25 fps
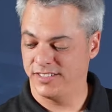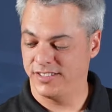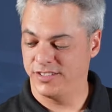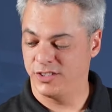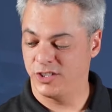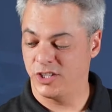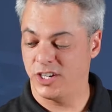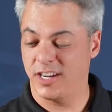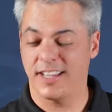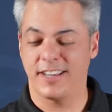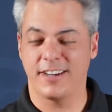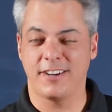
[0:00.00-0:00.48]

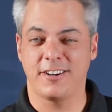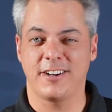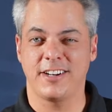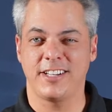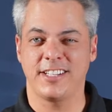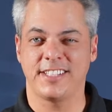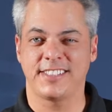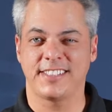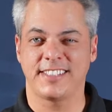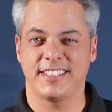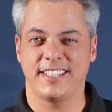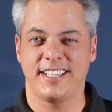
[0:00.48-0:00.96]

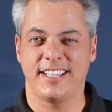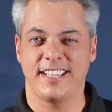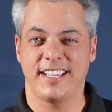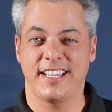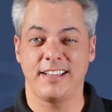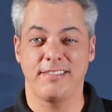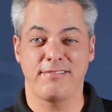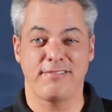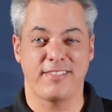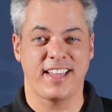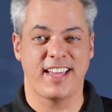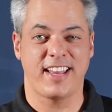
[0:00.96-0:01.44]
Generously
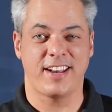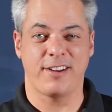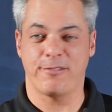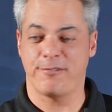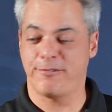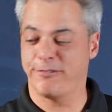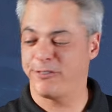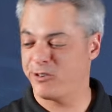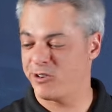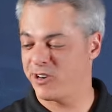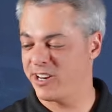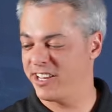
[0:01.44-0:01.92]
give that a
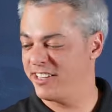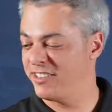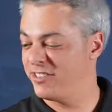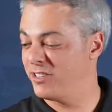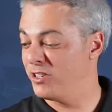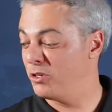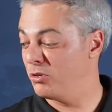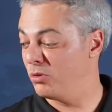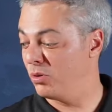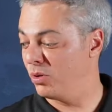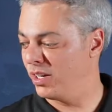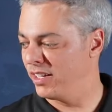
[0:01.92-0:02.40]

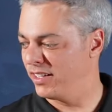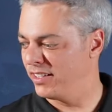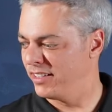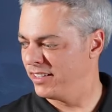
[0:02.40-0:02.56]
42.